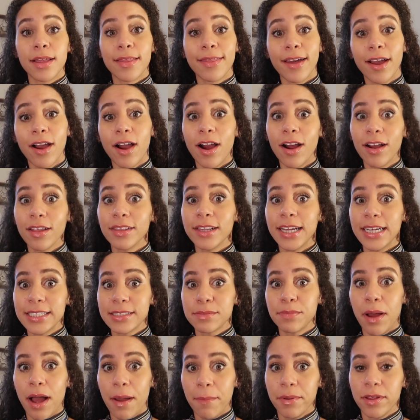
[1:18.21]
There are less
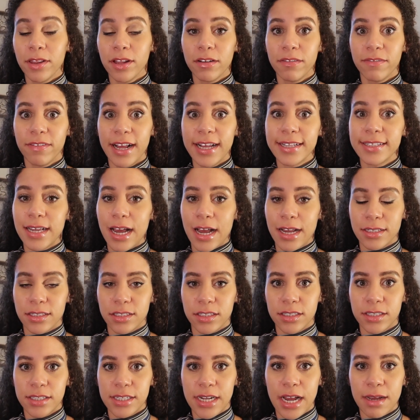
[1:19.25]
popular flights at
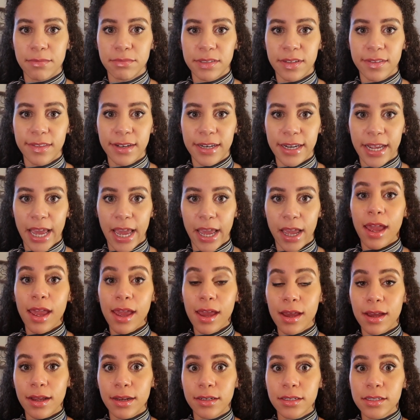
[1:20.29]
certain times of the day,
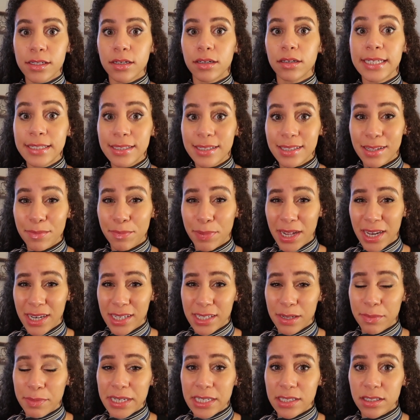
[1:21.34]
and since the
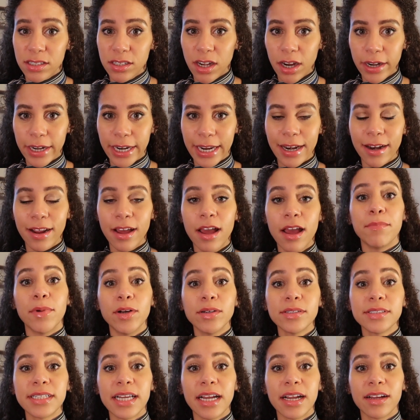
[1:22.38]
pandemic started,
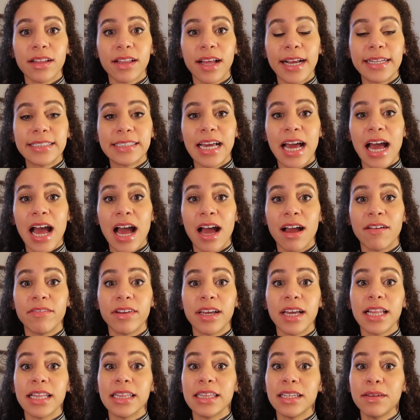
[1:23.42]
most airlines
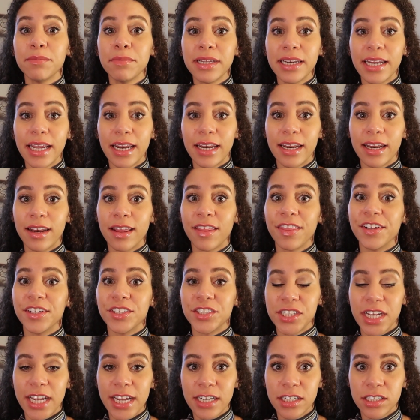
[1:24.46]
have eliminated their
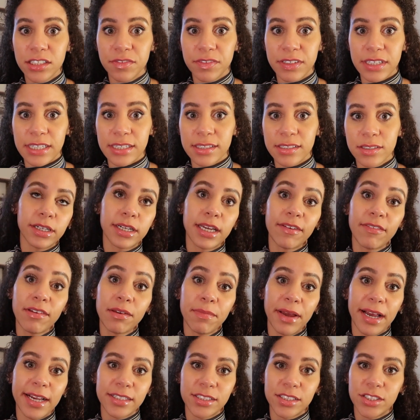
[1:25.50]
change fees. They're giving
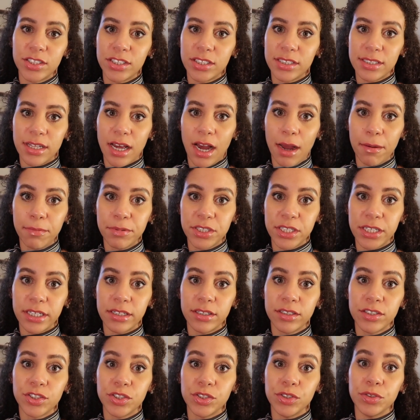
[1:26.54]
passengers the
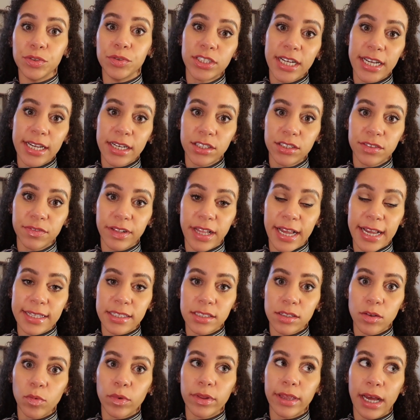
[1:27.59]
option to change
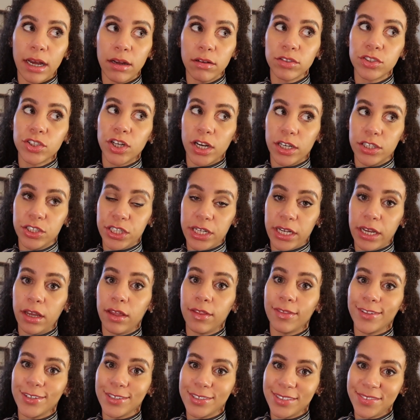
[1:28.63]
flights without
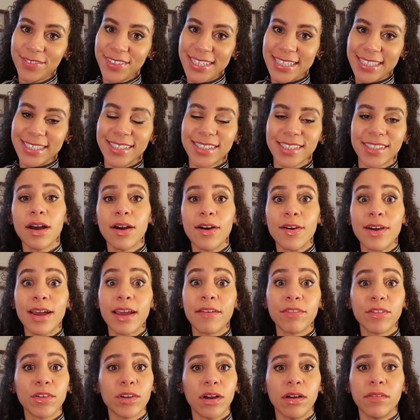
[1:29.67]
charging those fees. So
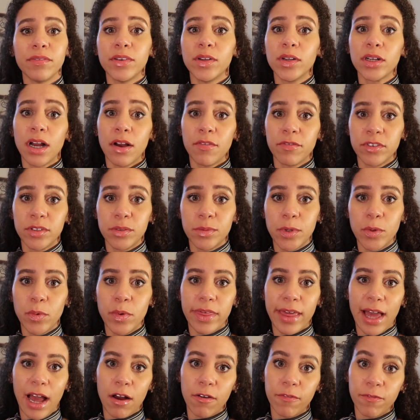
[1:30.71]
if you don't feel comfortable
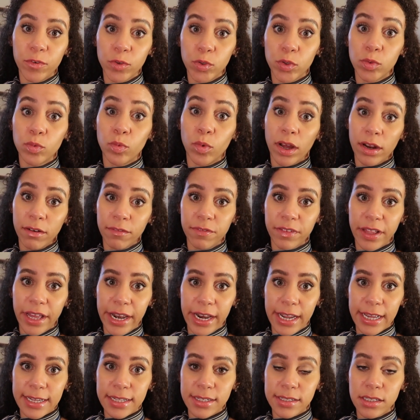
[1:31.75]
with how full one
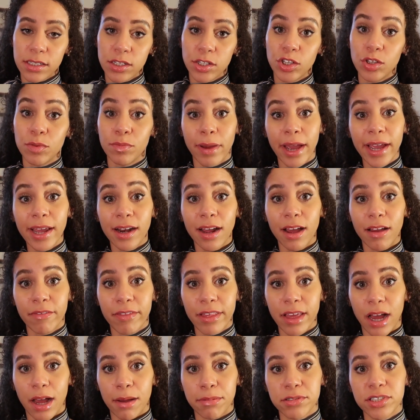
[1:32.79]
flight is, you might have
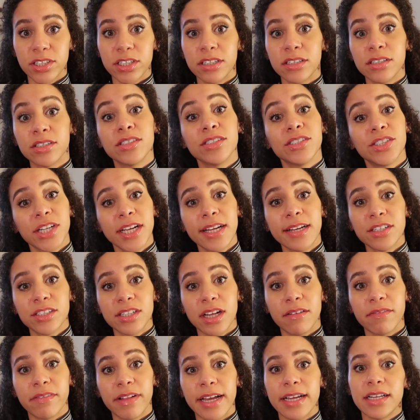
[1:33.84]
the option to change
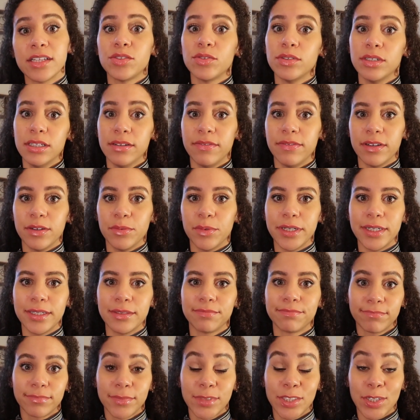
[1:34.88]
that flight to a different one.
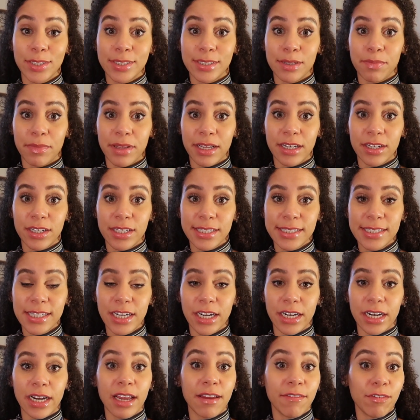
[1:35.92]
So it's something to
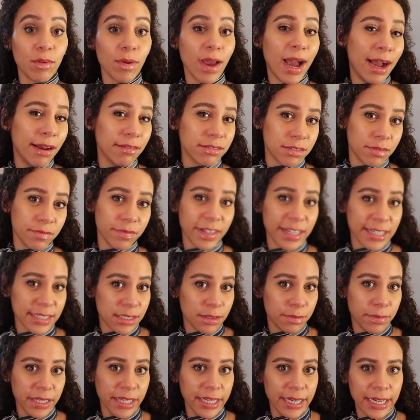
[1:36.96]
consider if you have some
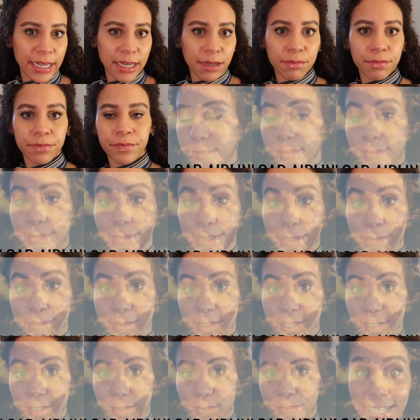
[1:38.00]
flexibility. Number
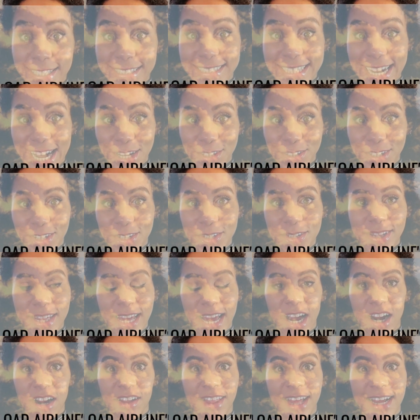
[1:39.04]
2, download
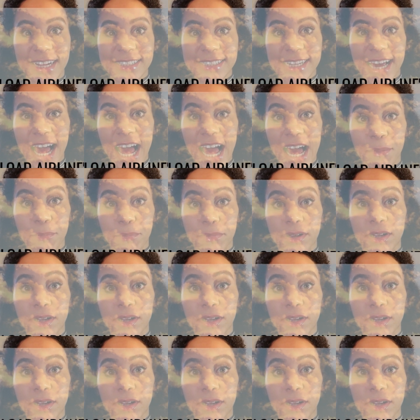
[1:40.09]
the airline's app.